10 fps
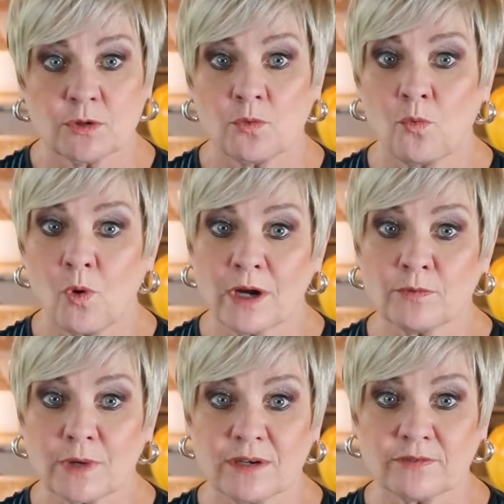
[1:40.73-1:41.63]

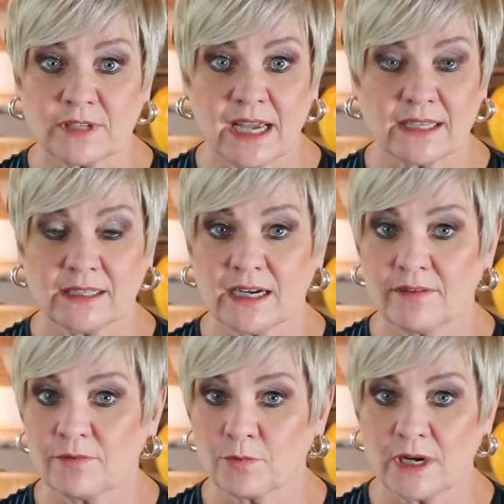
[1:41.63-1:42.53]
One red flag that
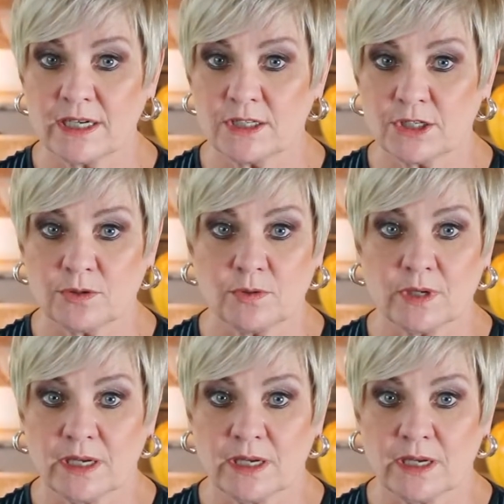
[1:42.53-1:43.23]
I've run into